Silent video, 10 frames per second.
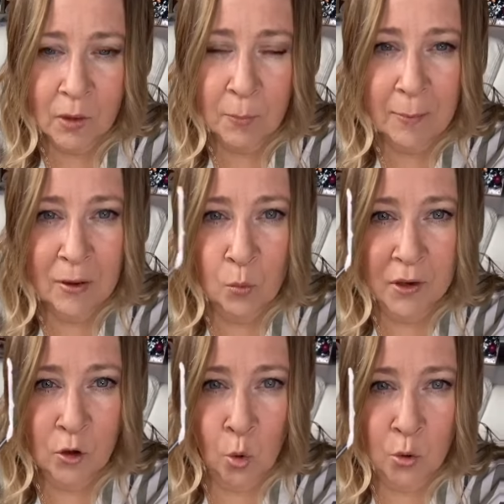maybe
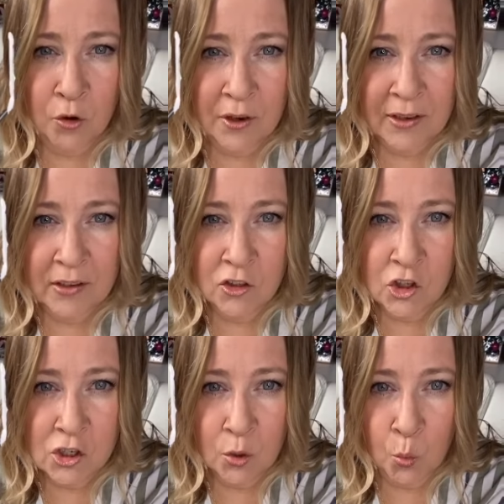1/4
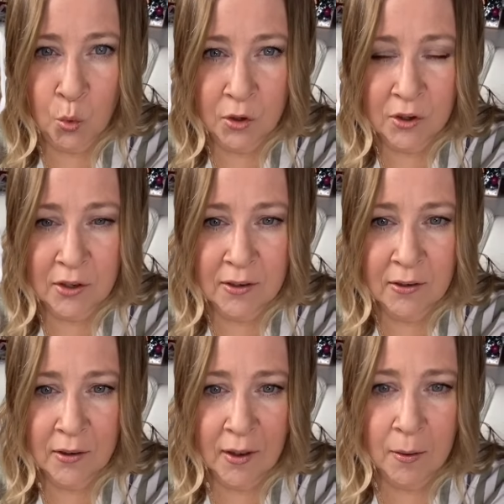inch wood,
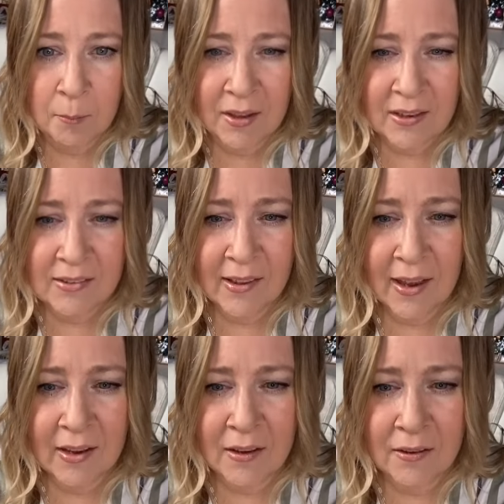but it's
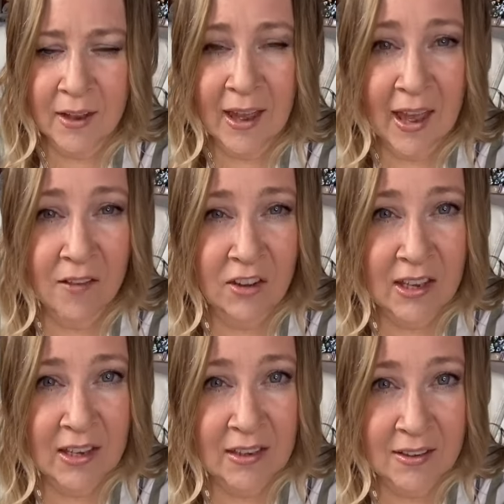like heavy.